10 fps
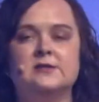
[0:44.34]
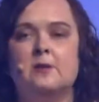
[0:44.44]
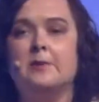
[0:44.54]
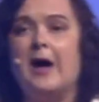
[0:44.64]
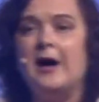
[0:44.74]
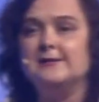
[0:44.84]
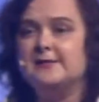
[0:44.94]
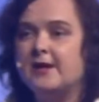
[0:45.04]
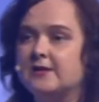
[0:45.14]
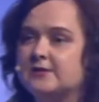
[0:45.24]
some
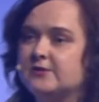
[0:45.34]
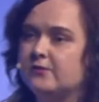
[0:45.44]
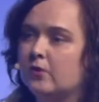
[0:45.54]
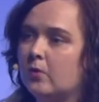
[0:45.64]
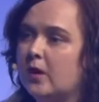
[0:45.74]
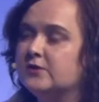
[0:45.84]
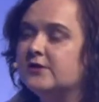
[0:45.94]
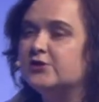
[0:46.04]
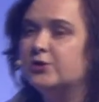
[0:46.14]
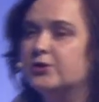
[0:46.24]
context for where
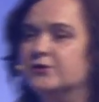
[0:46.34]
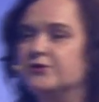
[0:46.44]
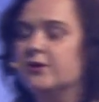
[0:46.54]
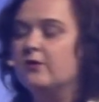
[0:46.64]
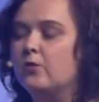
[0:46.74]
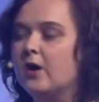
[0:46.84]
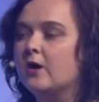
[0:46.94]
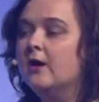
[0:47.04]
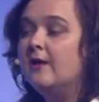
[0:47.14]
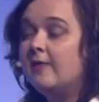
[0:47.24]
digital or
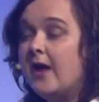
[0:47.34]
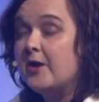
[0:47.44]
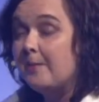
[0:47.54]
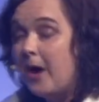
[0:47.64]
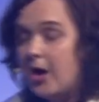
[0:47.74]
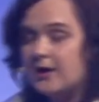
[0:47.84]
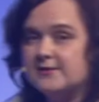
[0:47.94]
where Latin America